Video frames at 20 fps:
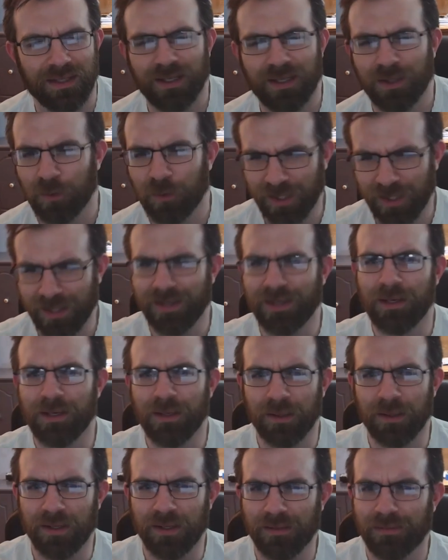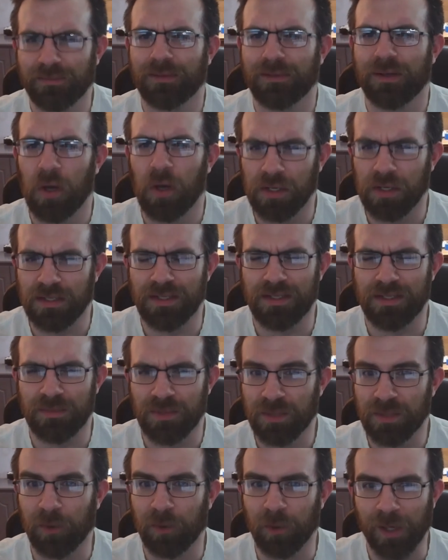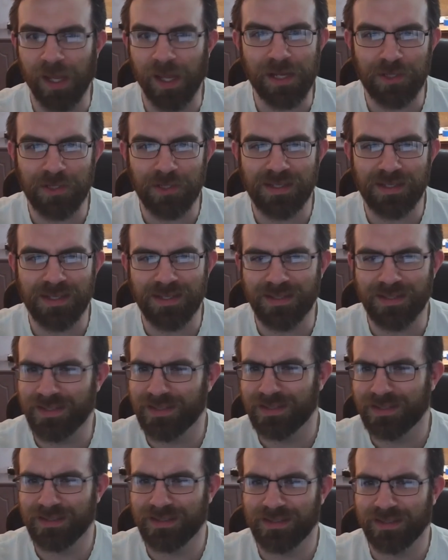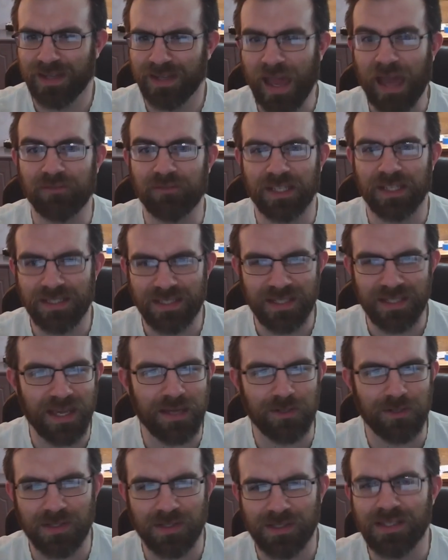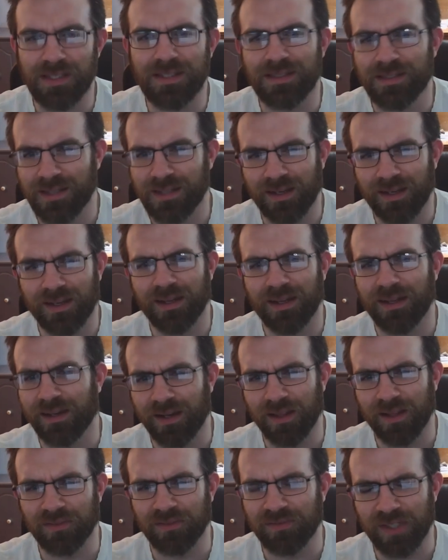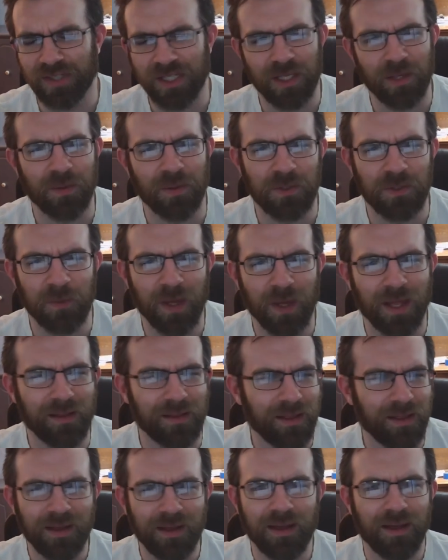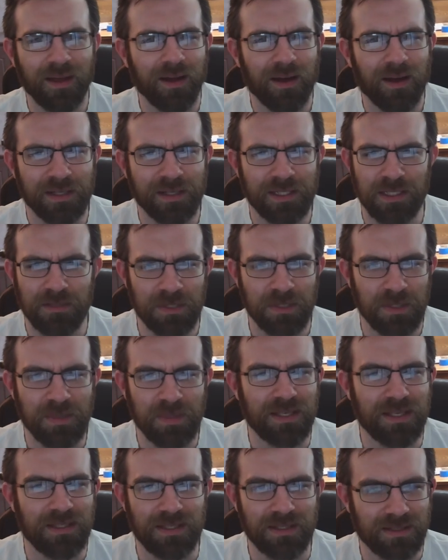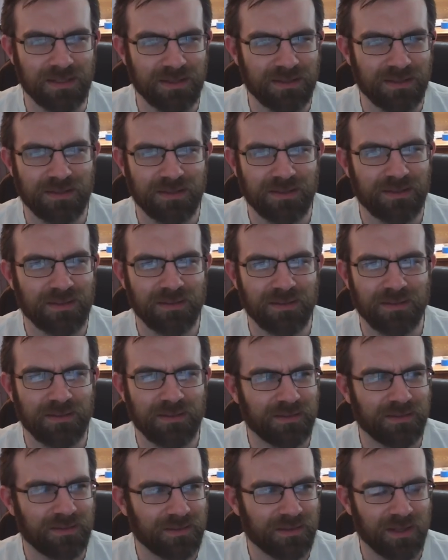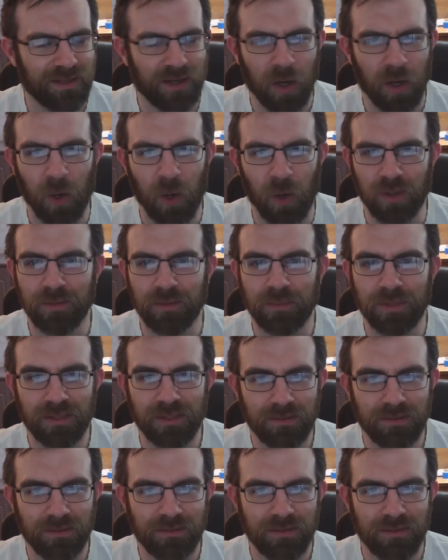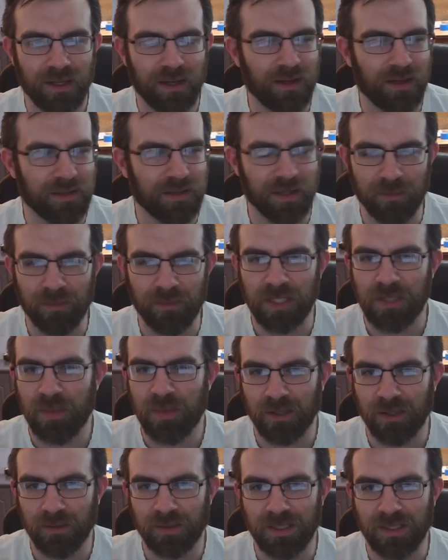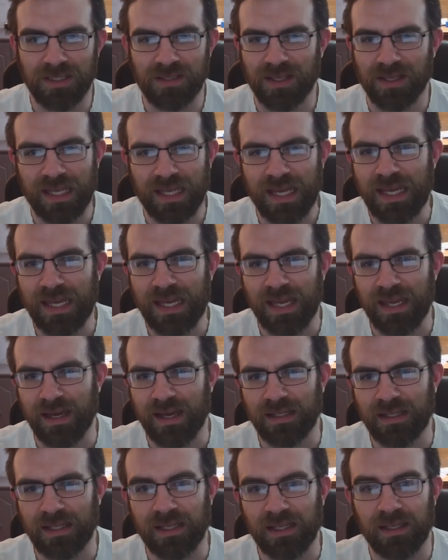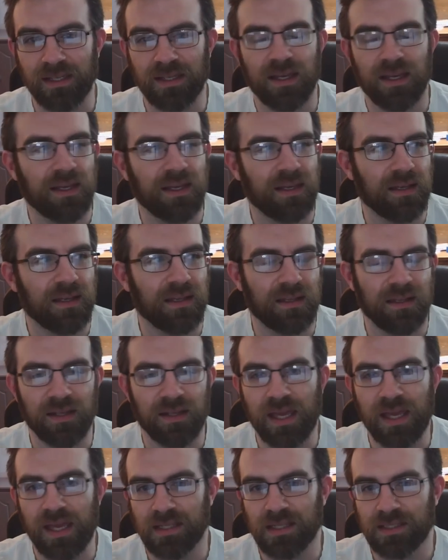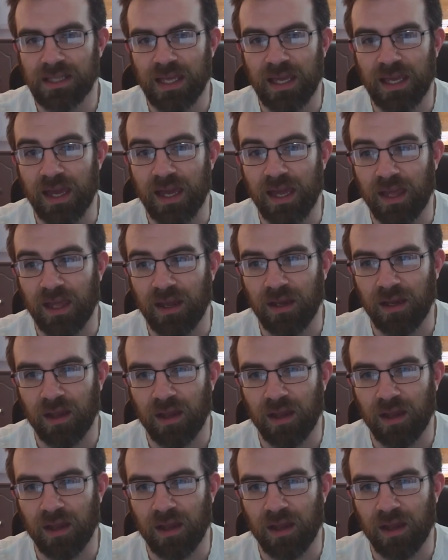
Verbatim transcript: We'll get into autism support agencies, advocacy agencies in another video as well. Autism Speaks is horrible. There are much better ones like AANE and ASAN.